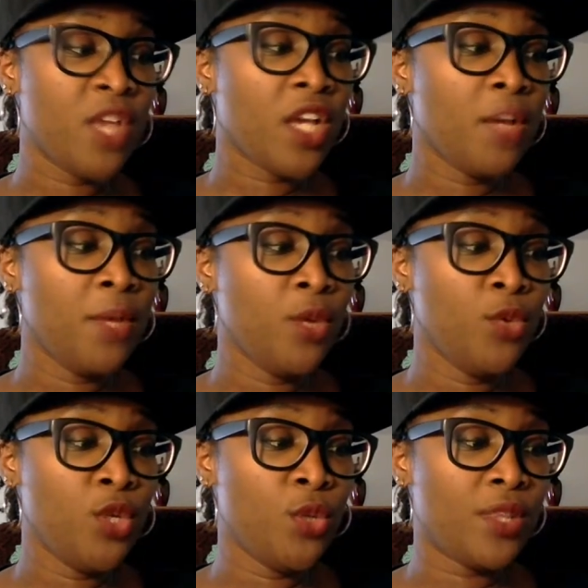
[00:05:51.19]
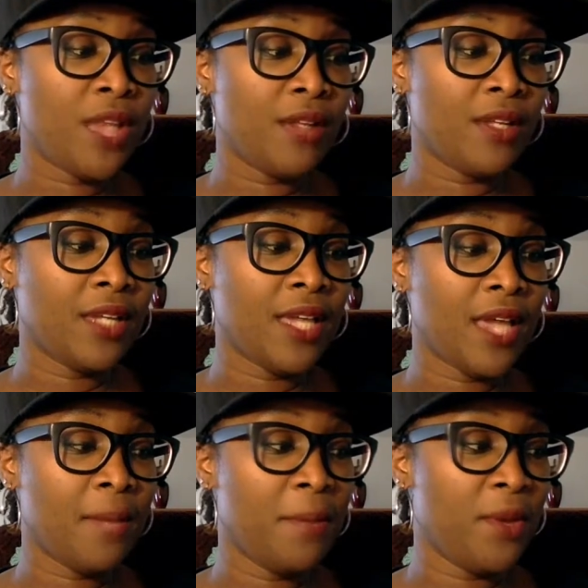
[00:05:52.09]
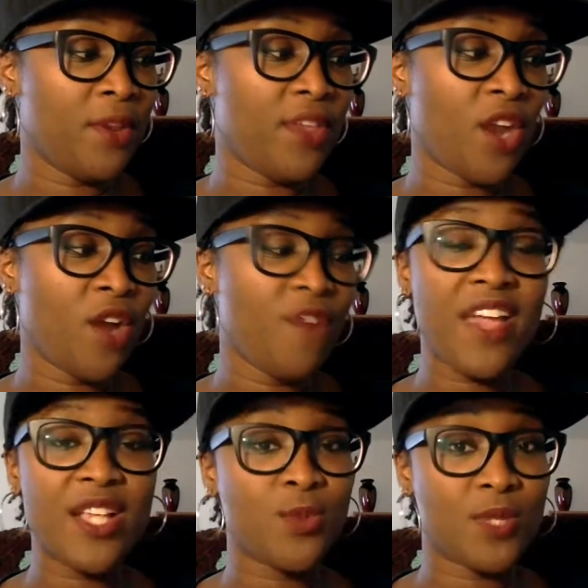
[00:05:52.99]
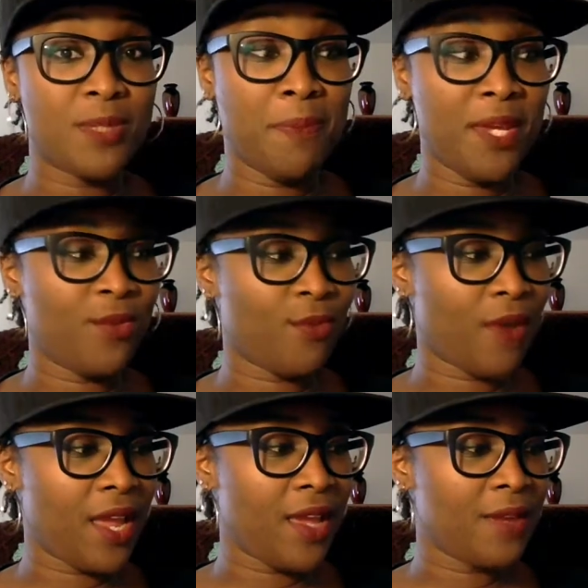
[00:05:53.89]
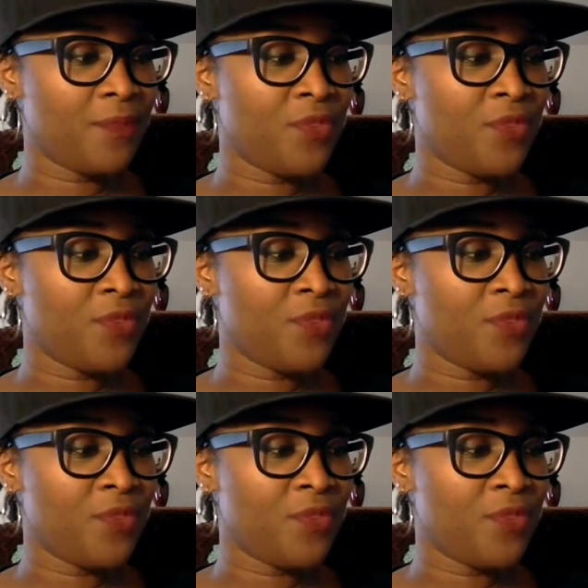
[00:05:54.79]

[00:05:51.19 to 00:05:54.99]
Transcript: Camille knew without looking at a mirror that her face was beet red.